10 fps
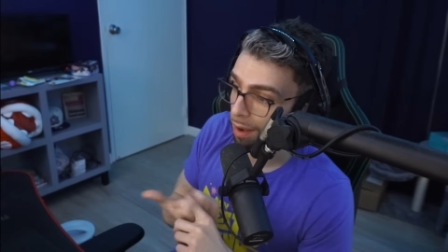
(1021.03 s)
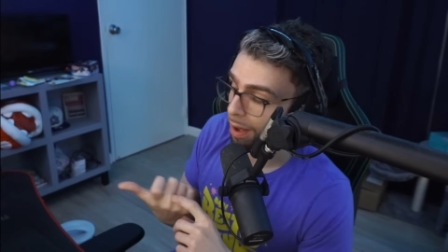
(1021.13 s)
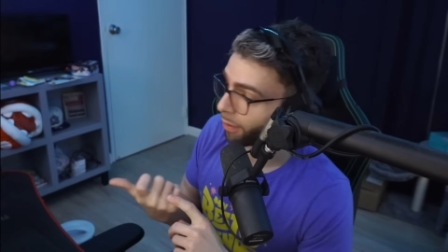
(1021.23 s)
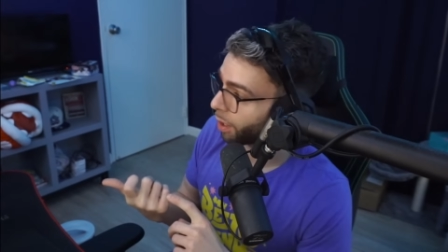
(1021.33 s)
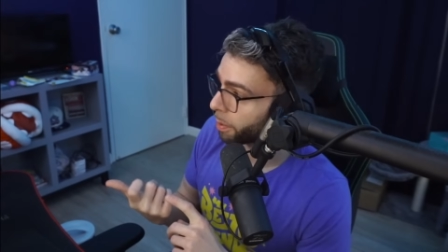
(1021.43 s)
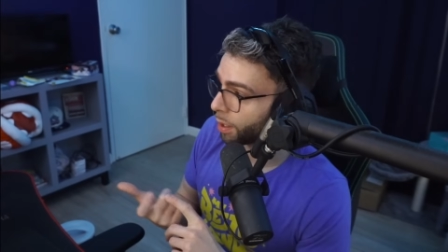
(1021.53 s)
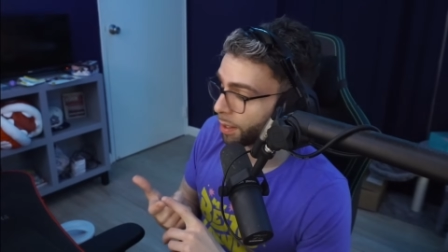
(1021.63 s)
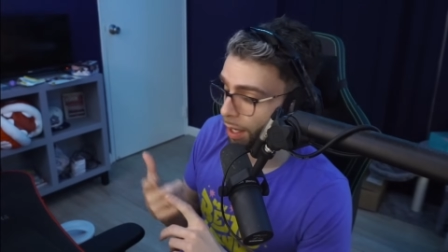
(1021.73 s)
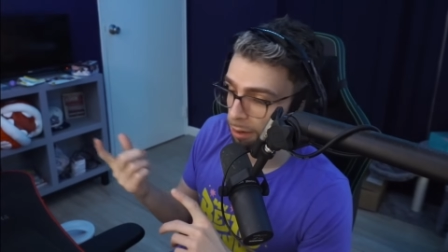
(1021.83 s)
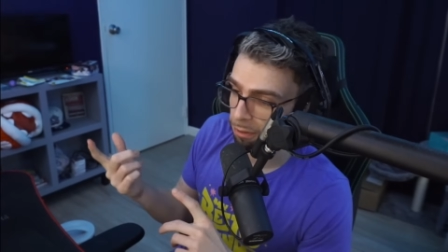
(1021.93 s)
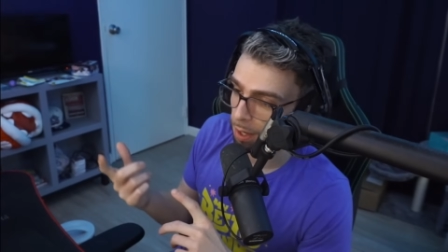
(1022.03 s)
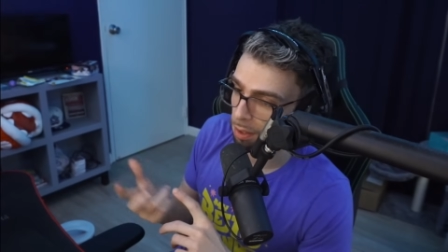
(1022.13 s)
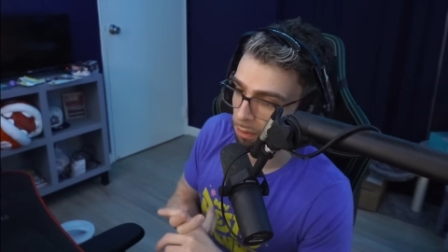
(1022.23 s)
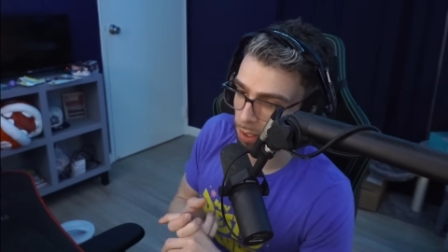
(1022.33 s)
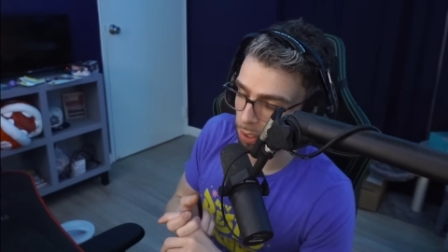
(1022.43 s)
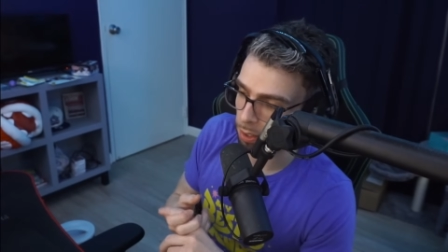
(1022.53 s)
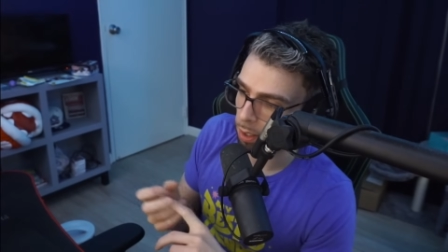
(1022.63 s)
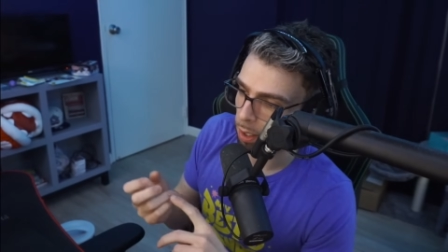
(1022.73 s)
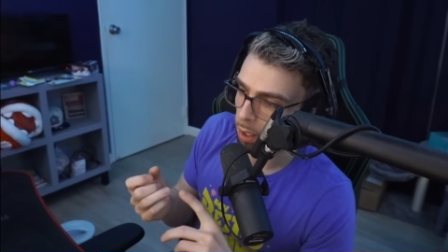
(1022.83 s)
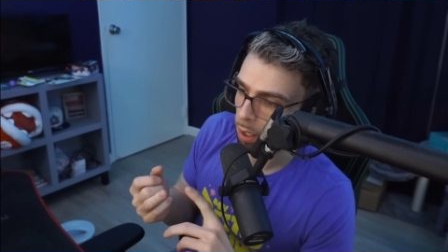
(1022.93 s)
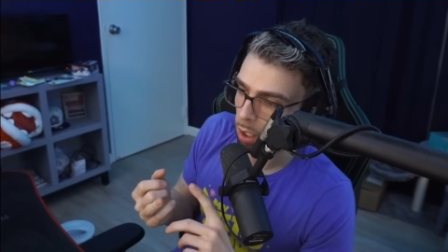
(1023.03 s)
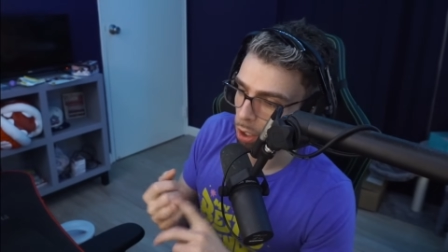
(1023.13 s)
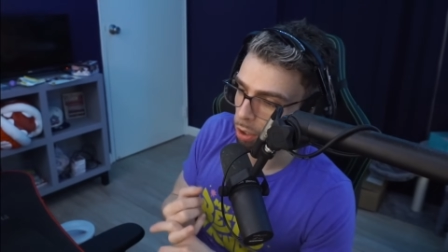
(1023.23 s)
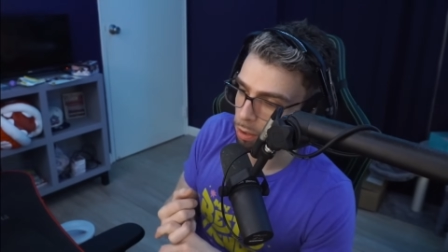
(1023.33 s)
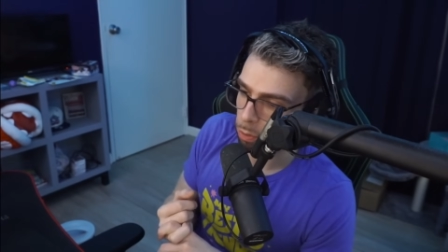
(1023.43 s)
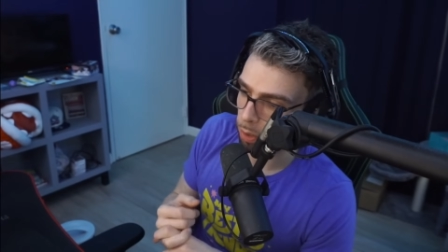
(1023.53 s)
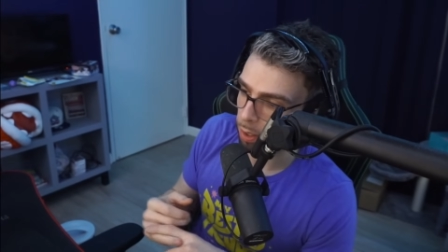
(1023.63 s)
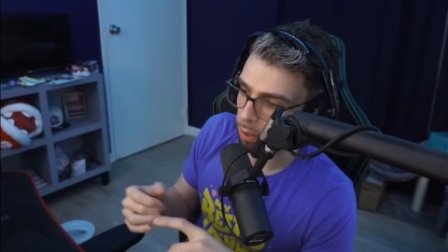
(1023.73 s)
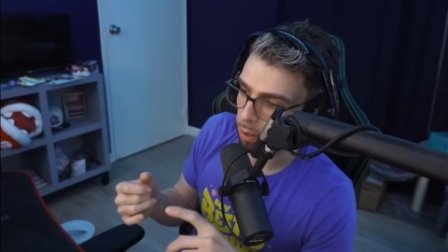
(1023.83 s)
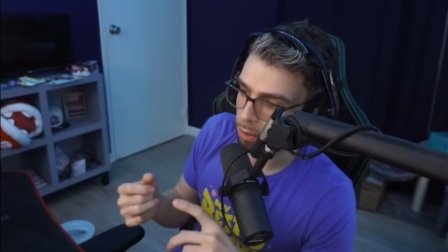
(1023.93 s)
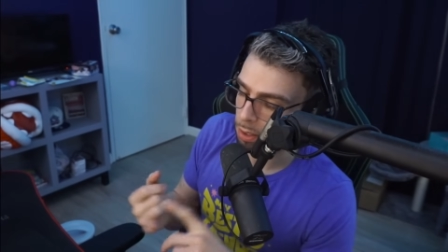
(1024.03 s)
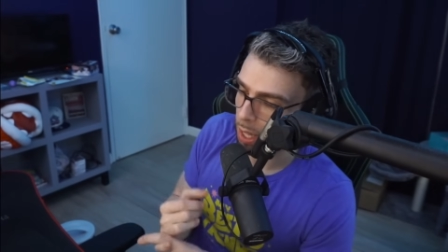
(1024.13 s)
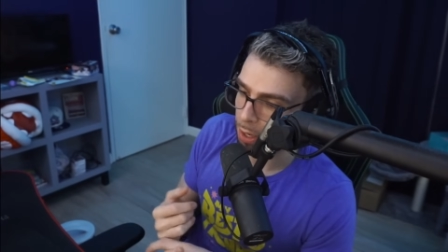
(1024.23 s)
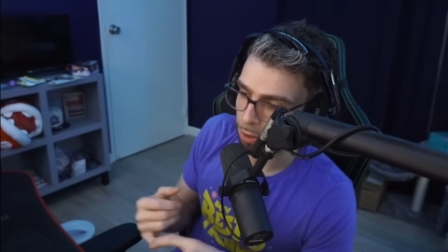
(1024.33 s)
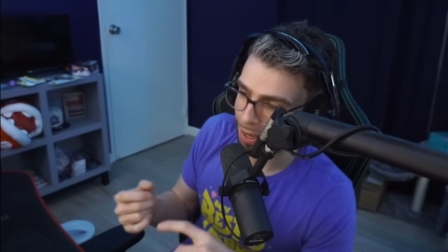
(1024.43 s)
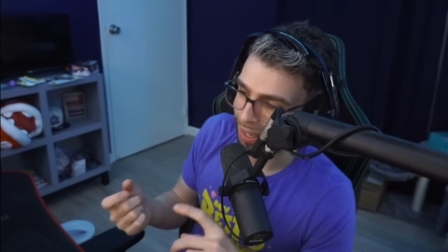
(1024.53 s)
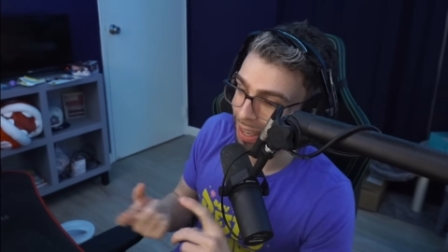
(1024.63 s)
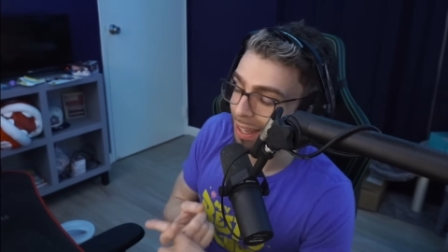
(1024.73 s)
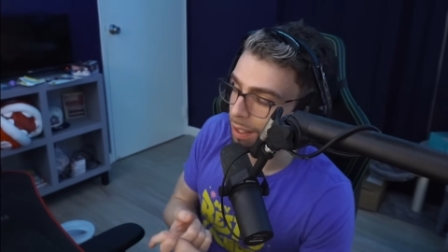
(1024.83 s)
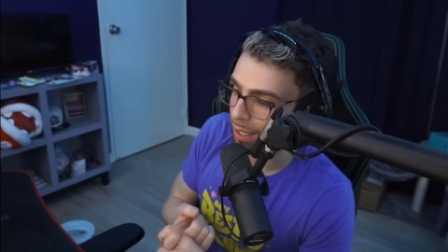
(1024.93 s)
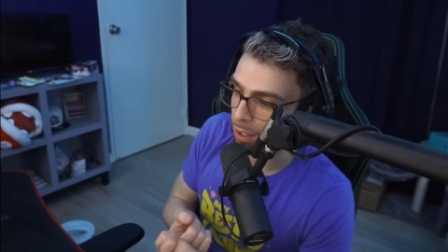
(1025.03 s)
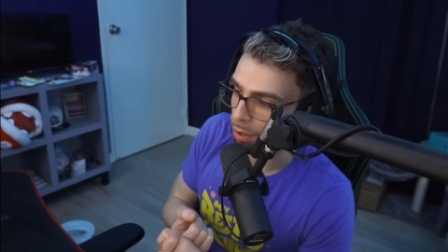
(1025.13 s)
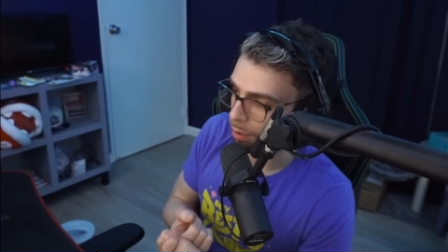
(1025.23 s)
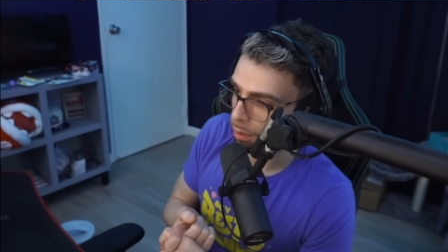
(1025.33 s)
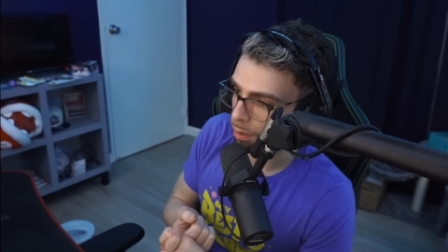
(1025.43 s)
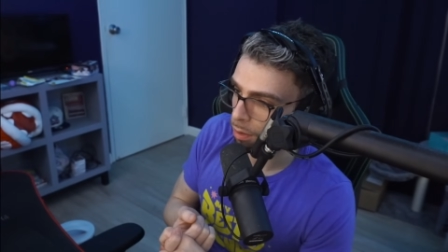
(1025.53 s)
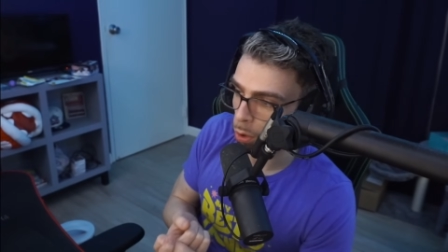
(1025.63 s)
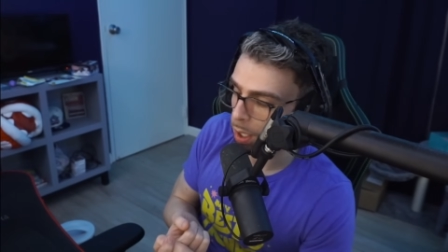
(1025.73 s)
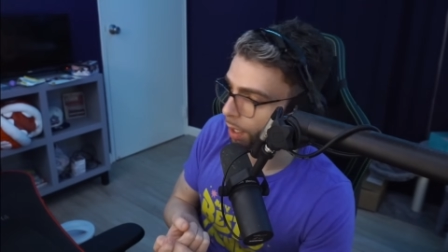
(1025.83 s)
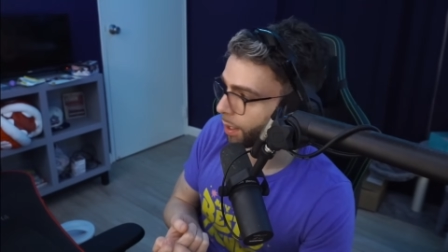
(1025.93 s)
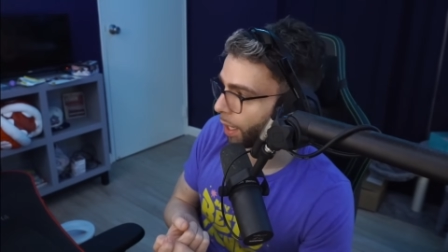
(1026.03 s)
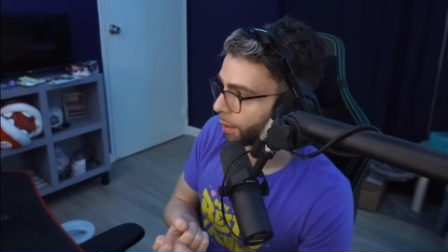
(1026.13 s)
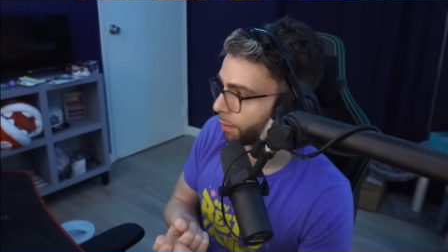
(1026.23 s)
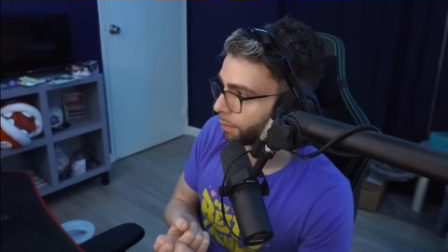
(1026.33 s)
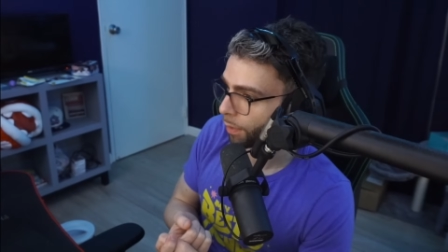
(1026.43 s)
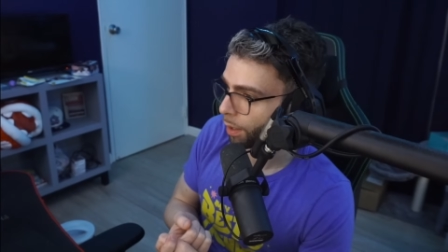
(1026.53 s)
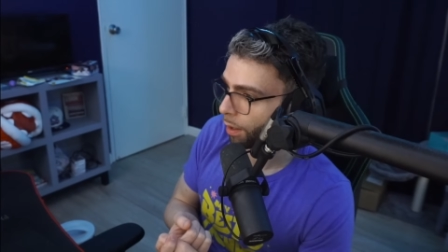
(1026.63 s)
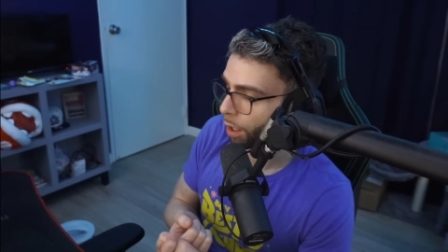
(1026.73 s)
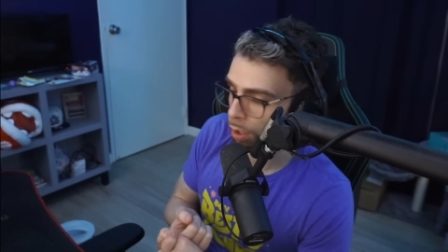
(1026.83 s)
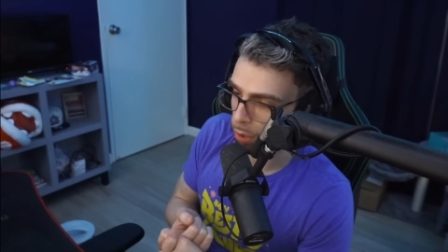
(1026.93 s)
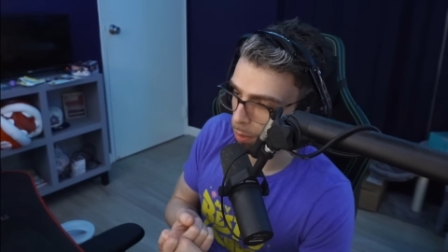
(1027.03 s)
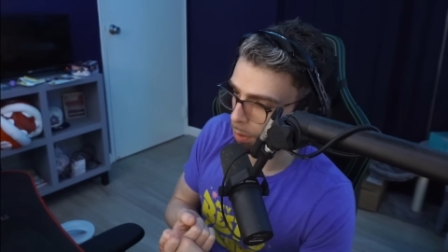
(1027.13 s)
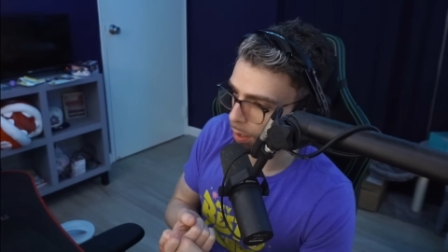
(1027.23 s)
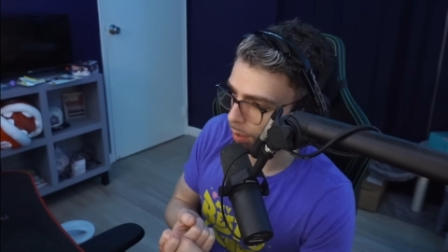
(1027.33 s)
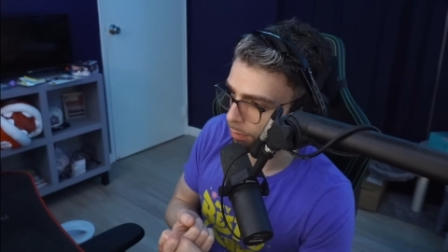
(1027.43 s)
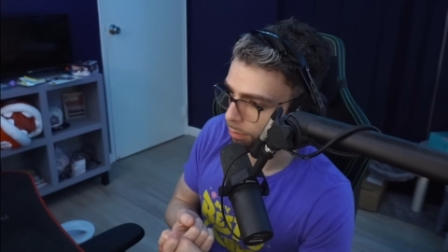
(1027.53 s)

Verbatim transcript: have clips of this. I got to find it if I can. A good swing slider in the inner, no contact. Clearly a bug.